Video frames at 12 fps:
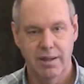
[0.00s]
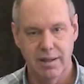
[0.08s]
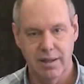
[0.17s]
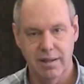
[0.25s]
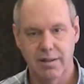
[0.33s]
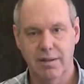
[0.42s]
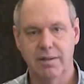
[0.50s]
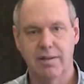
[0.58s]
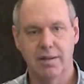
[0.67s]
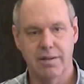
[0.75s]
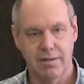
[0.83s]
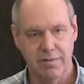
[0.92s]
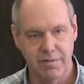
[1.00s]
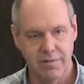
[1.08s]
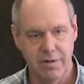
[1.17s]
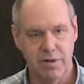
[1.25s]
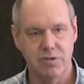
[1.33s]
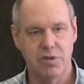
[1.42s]
it uh,
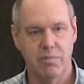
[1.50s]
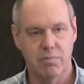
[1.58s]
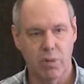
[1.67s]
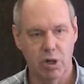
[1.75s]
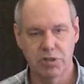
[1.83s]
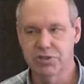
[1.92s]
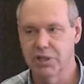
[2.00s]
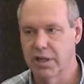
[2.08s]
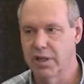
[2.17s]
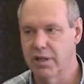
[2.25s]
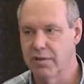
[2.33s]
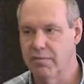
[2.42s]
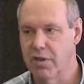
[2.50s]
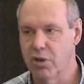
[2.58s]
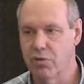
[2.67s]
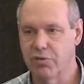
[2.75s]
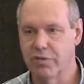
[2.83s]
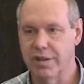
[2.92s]
there's a merging of
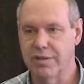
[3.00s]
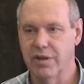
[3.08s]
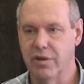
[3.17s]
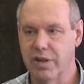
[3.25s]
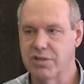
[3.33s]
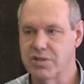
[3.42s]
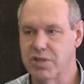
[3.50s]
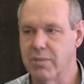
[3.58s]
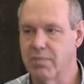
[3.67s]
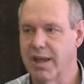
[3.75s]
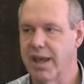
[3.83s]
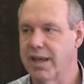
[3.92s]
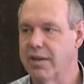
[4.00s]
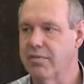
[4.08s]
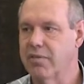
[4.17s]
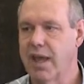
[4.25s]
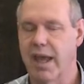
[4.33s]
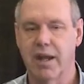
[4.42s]
those, that there is some kind
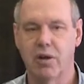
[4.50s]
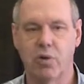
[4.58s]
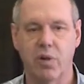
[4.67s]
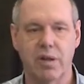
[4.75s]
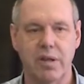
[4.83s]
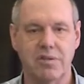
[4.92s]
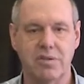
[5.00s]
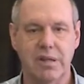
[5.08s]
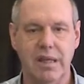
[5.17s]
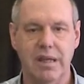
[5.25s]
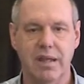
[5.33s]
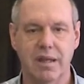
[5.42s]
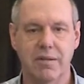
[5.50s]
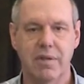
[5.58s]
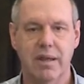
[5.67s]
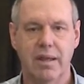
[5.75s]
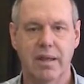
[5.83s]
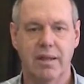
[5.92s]
of category that's needed
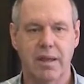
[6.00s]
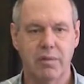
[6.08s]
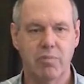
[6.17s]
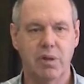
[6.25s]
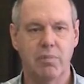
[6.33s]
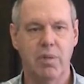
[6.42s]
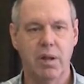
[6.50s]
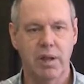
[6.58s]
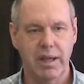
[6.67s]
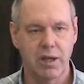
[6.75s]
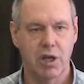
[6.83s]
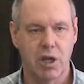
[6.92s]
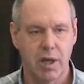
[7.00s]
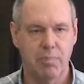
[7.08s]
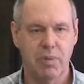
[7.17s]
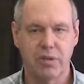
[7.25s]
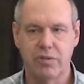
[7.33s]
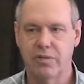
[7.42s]
that would
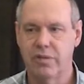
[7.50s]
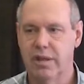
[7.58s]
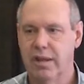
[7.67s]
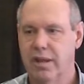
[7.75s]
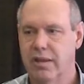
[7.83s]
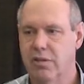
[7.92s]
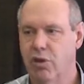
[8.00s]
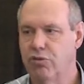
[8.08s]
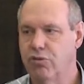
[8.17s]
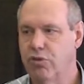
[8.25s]
encompass those